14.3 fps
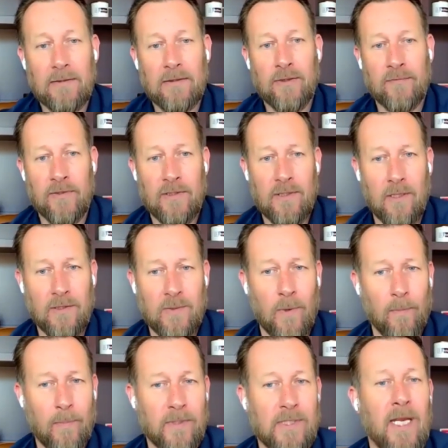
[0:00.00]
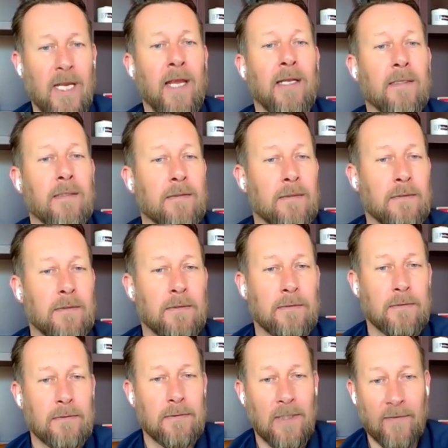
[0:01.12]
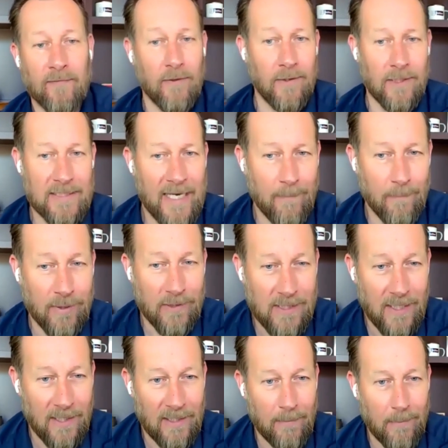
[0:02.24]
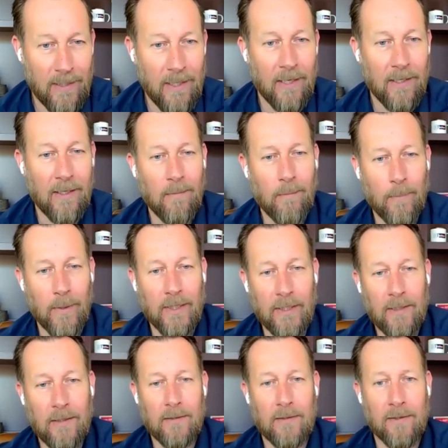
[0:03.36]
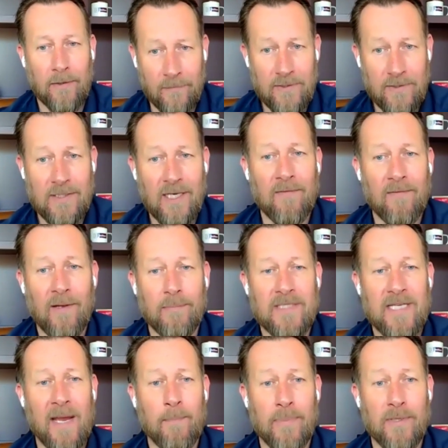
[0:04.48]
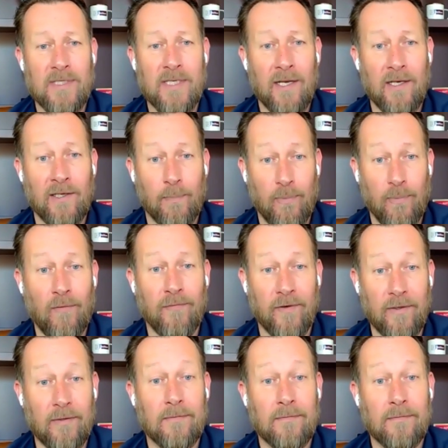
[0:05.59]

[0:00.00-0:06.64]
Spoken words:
you just lost 1%. And if you're a 10% EBITDA company, you just gave up 10% of your profit.